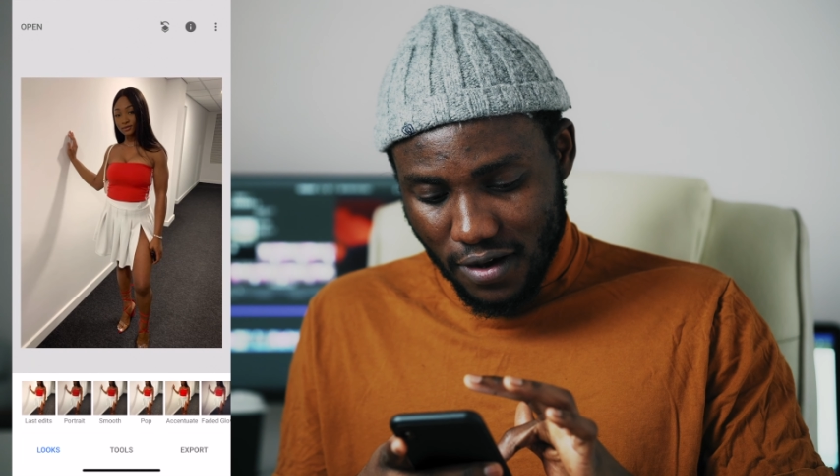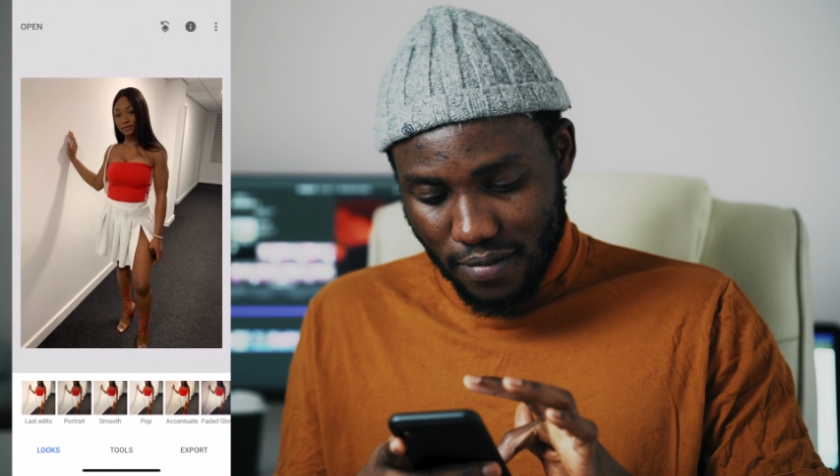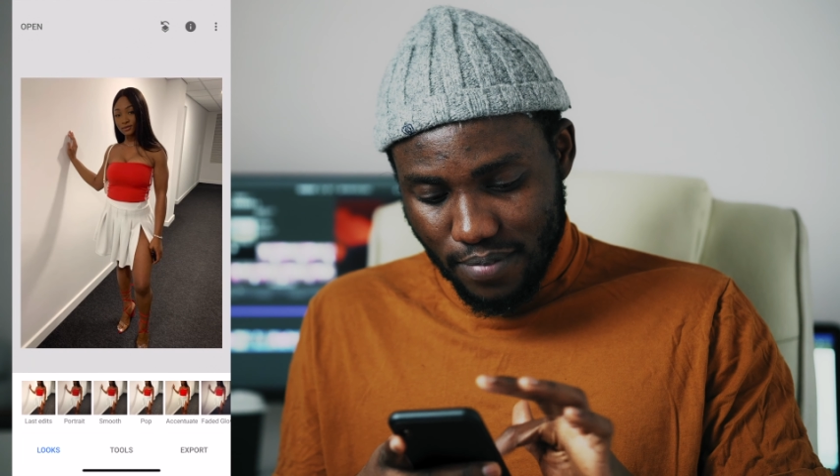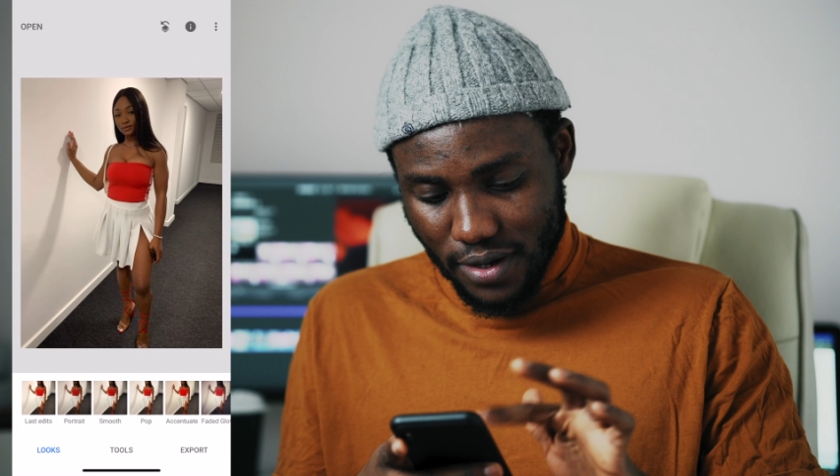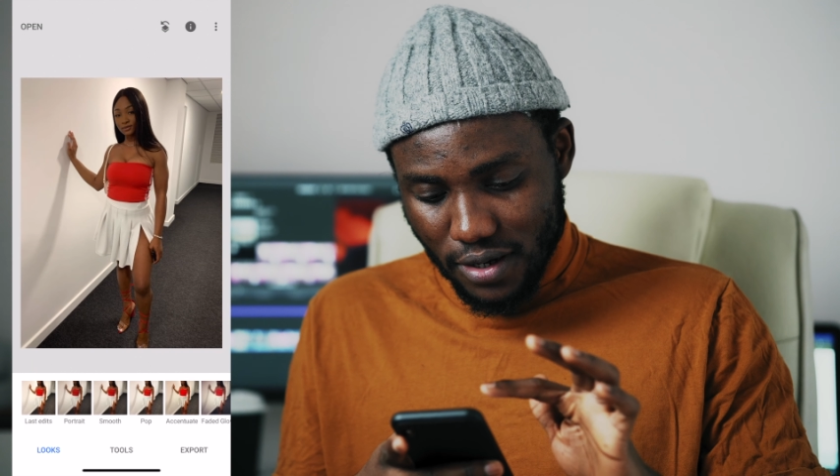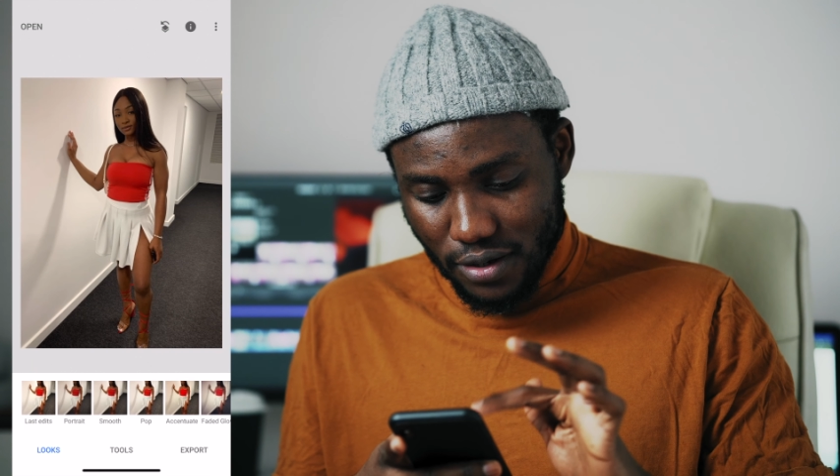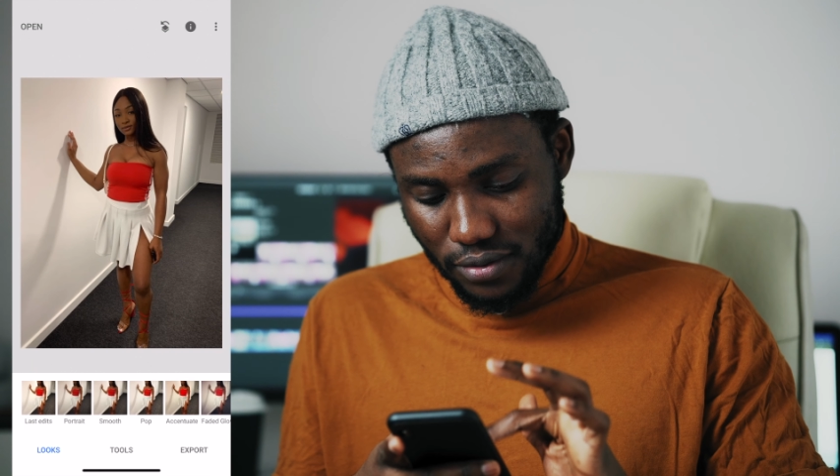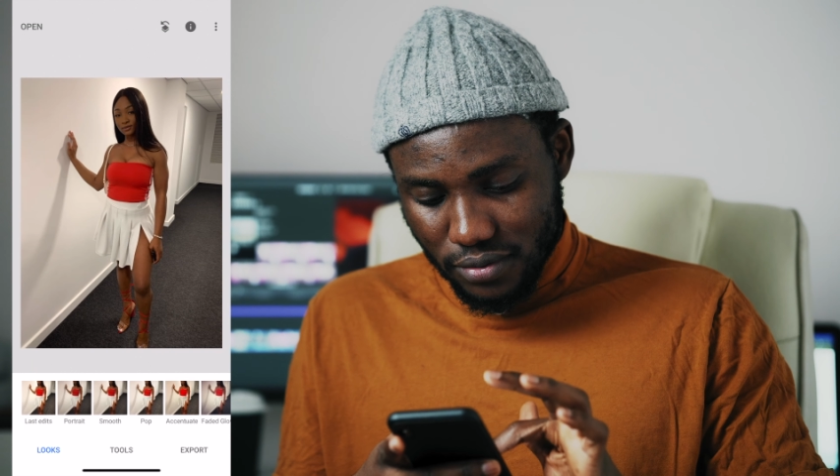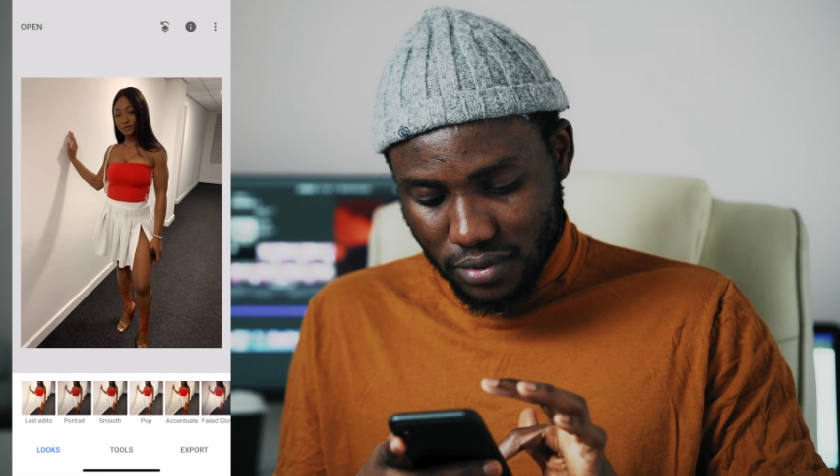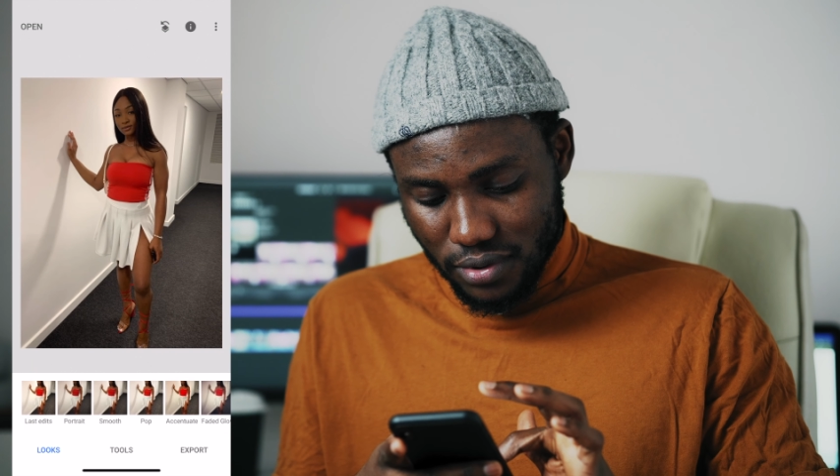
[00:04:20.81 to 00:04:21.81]

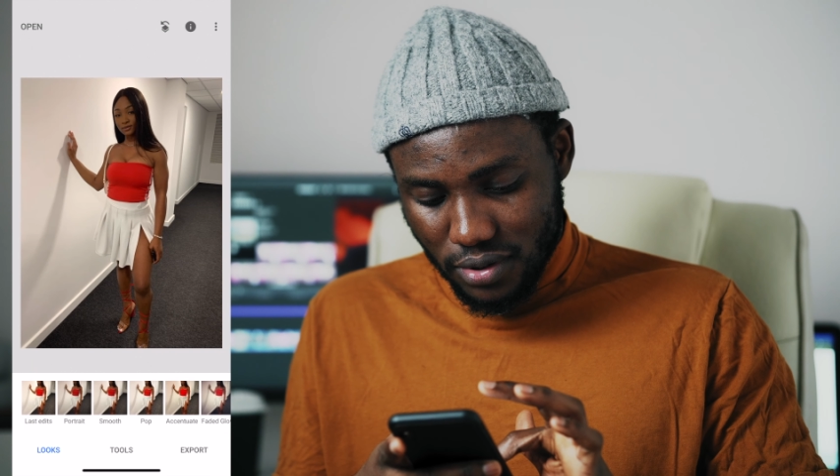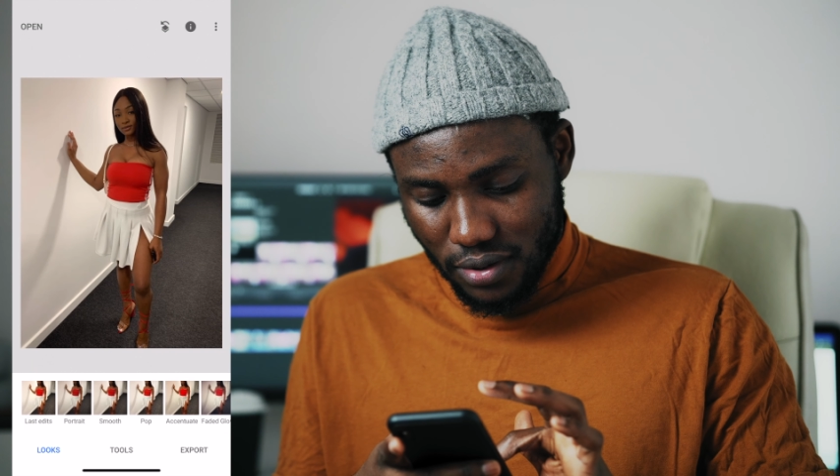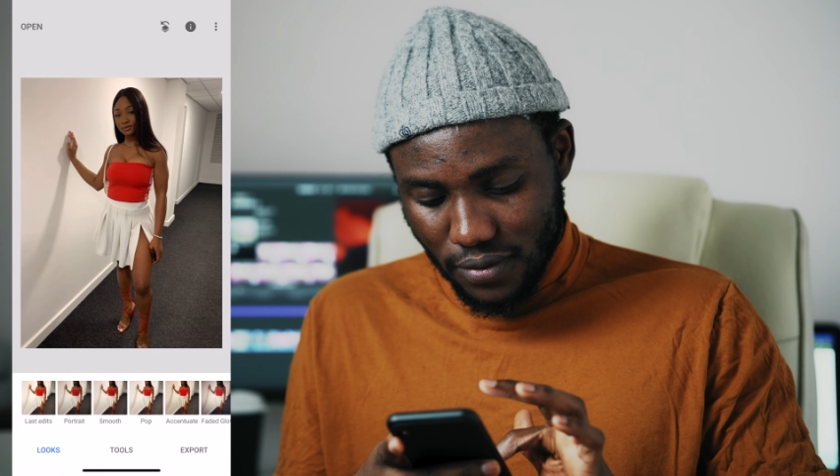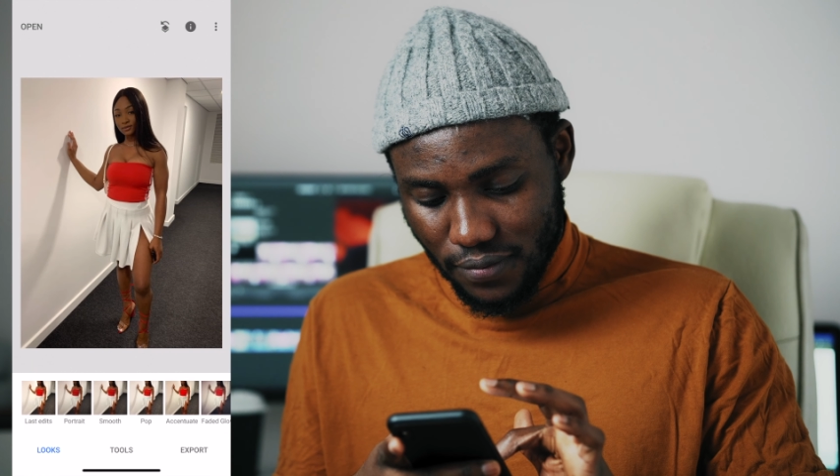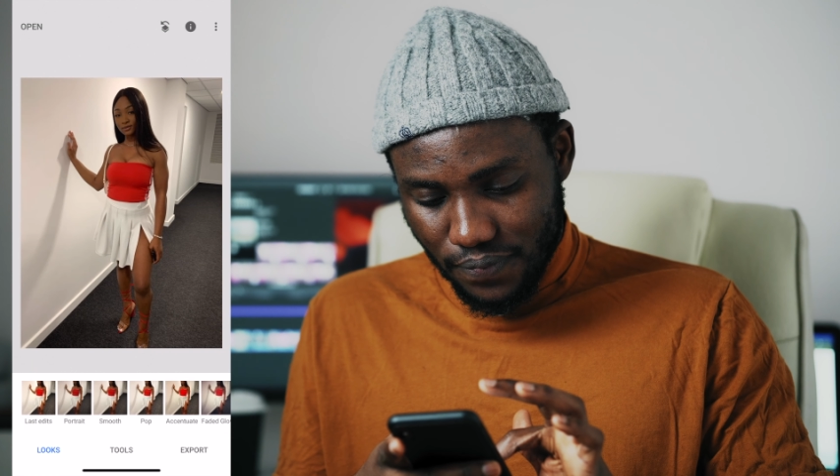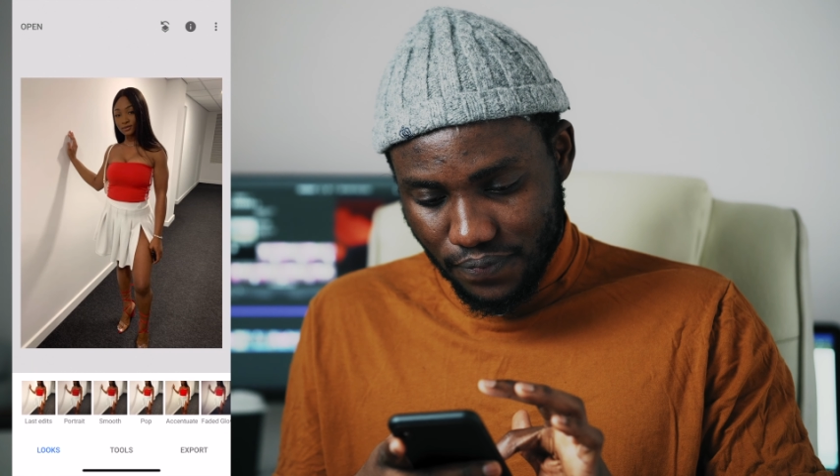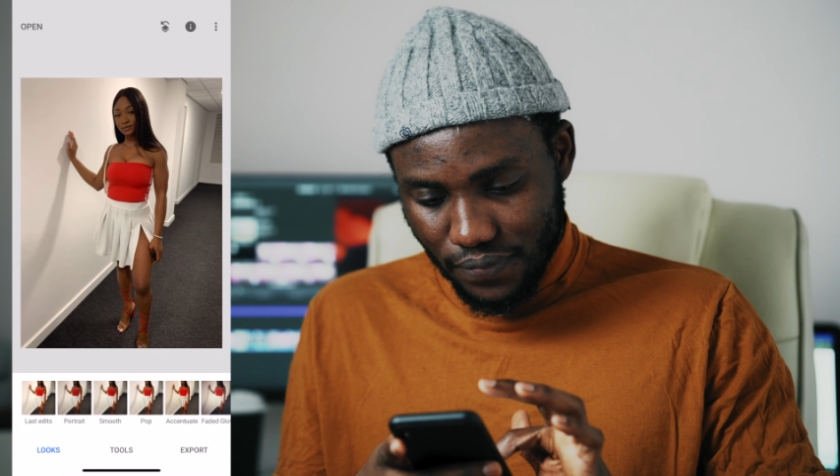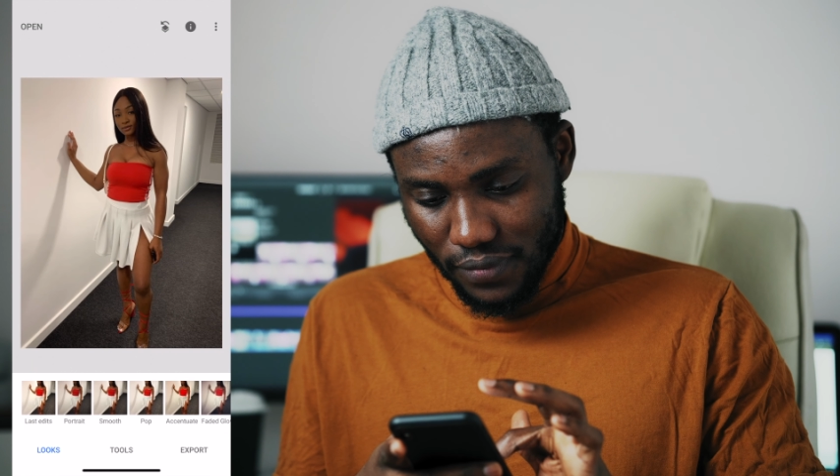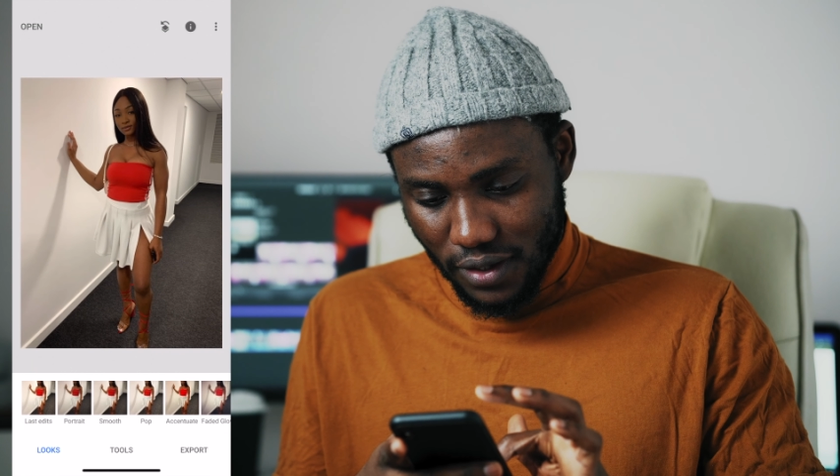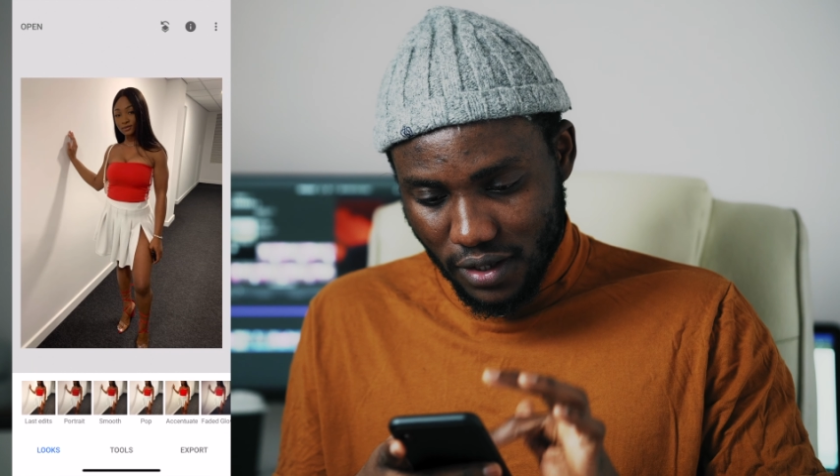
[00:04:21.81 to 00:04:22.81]
about
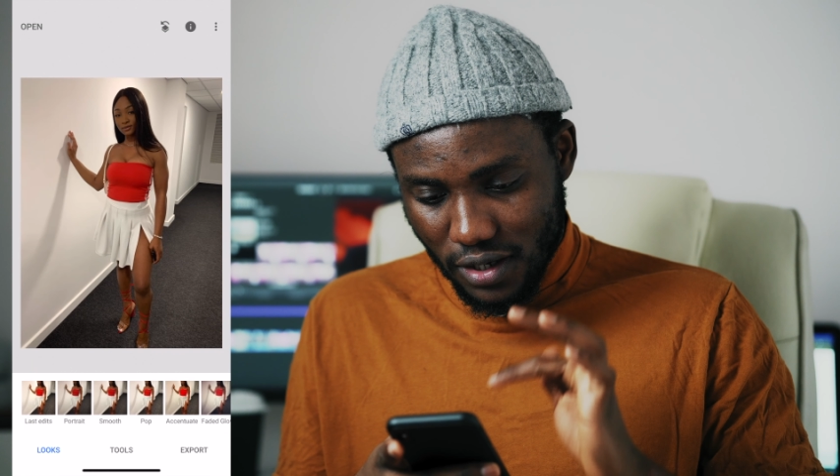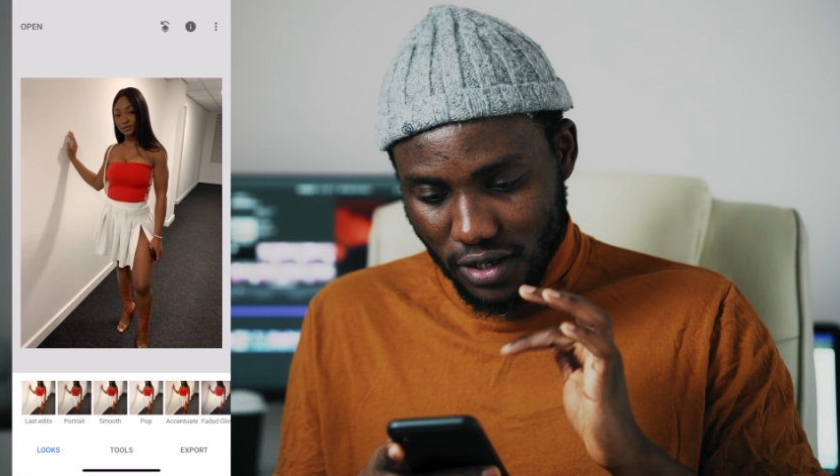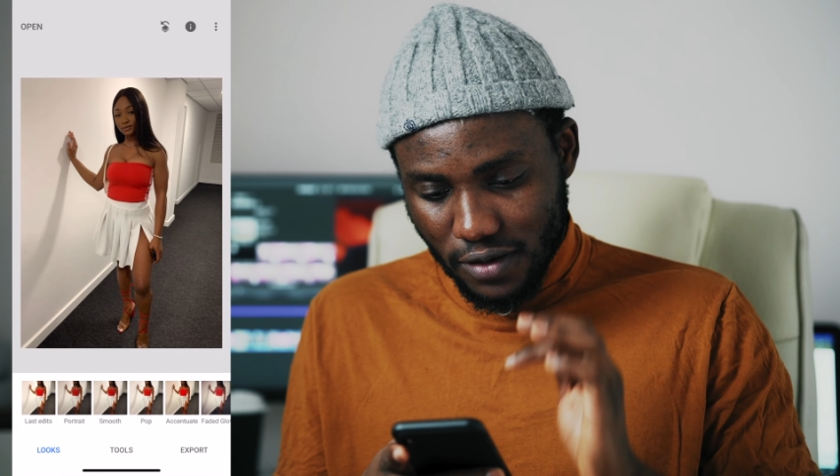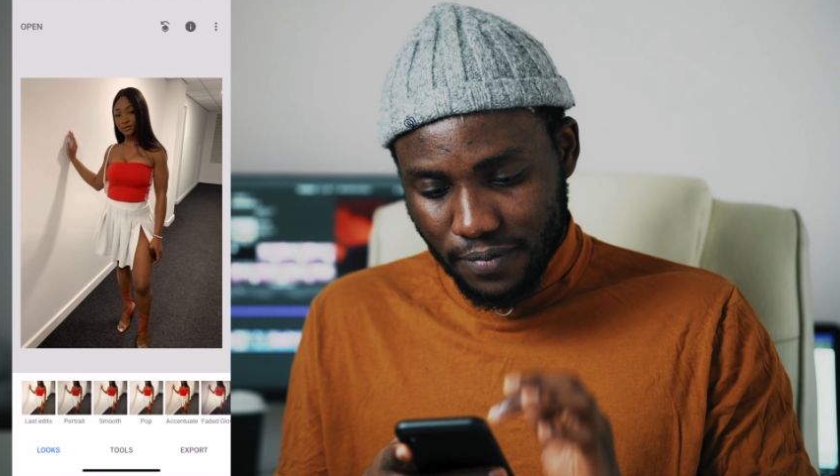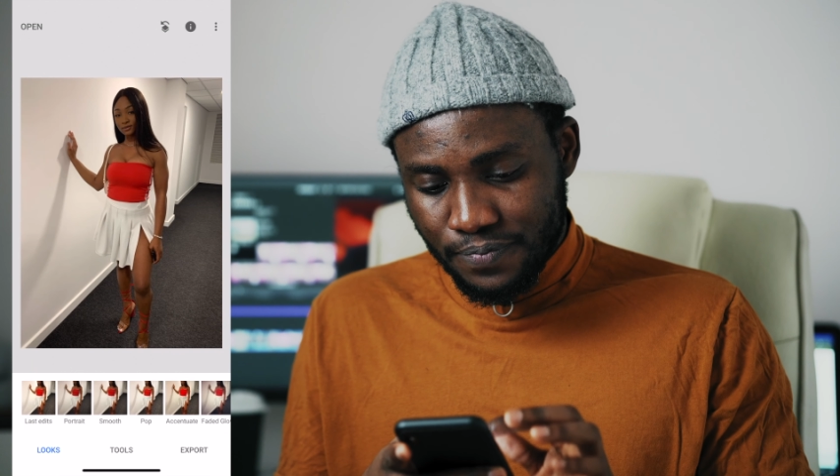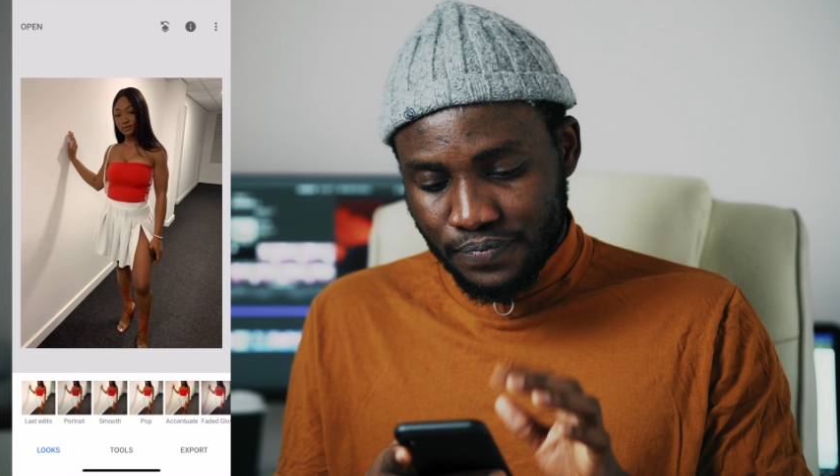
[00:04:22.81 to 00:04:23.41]
here.